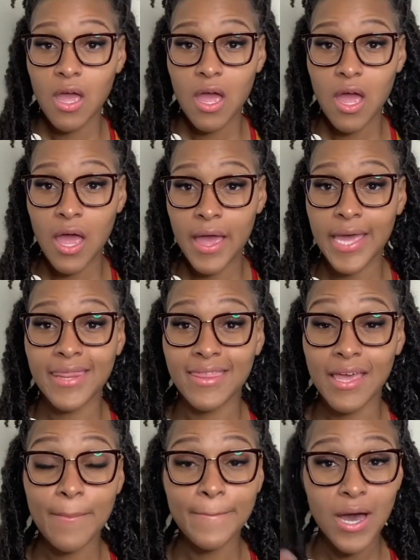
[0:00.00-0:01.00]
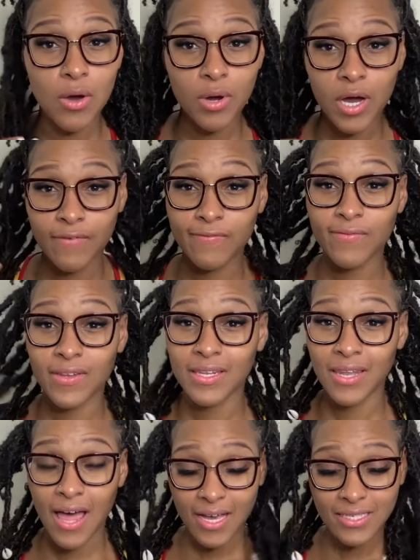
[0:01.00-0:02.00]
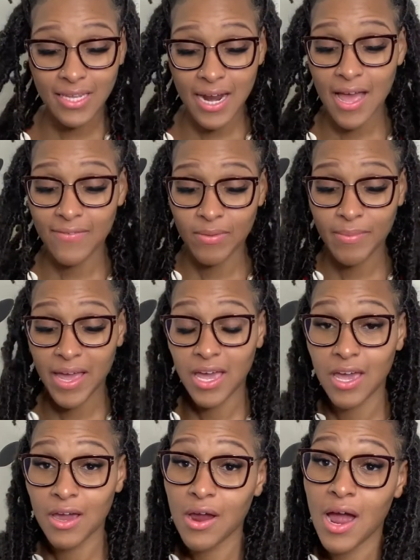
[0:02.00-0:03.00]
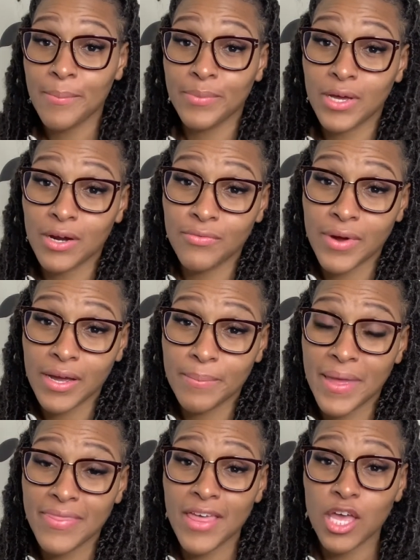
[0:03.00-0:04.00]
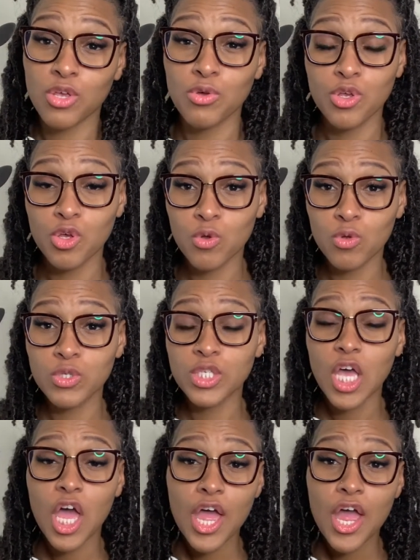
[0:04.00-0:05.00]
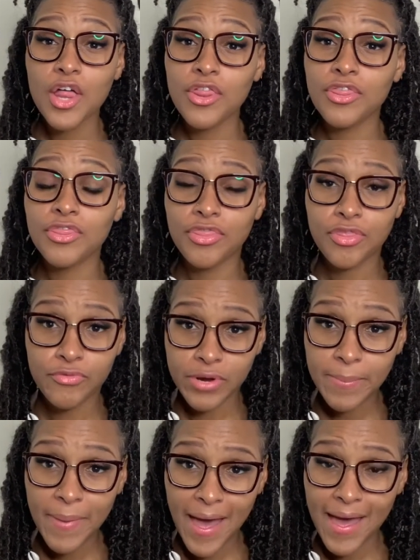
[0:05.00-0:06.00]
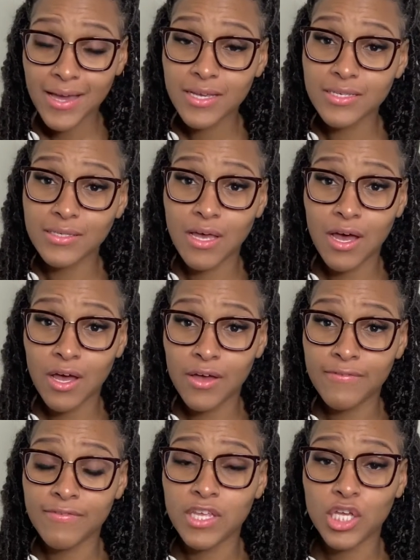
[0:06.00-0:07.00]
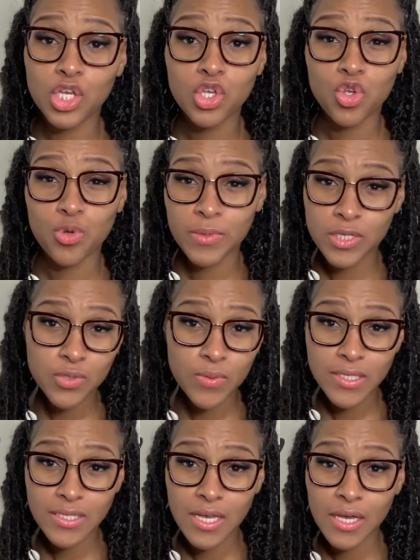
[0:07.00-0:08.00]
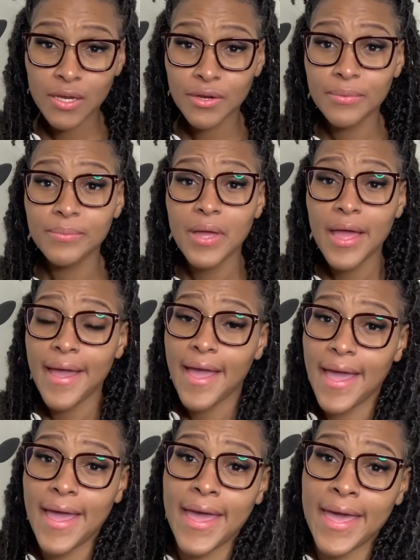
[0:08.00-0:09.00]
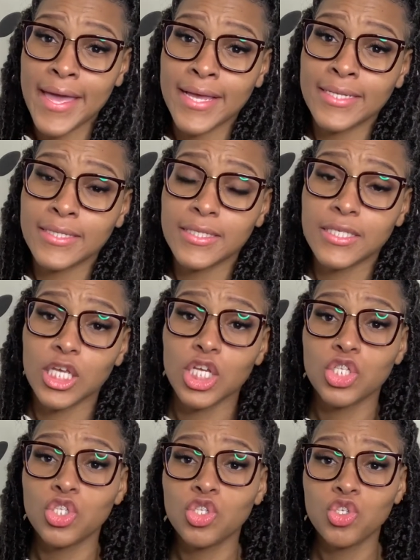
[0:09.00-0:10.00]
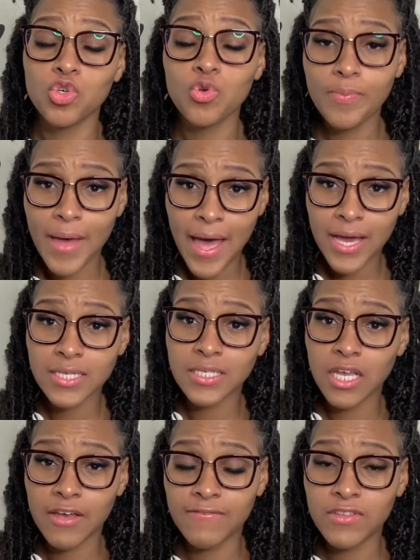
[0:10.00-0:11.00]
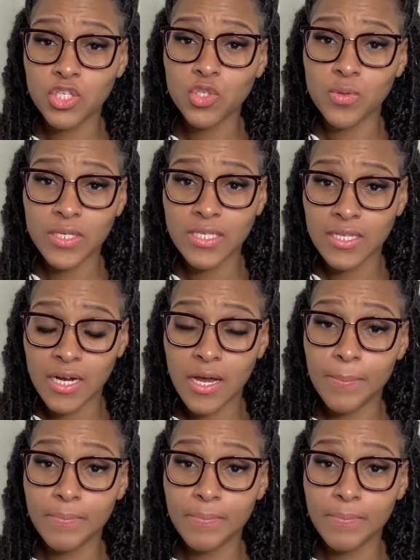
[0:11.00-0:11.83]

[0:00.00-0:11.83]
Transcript: and the amount of locks that I have in my hair. I'm gonna recommend that you use 3 packs of the Cuban twist hair and 2 packs of the twisted up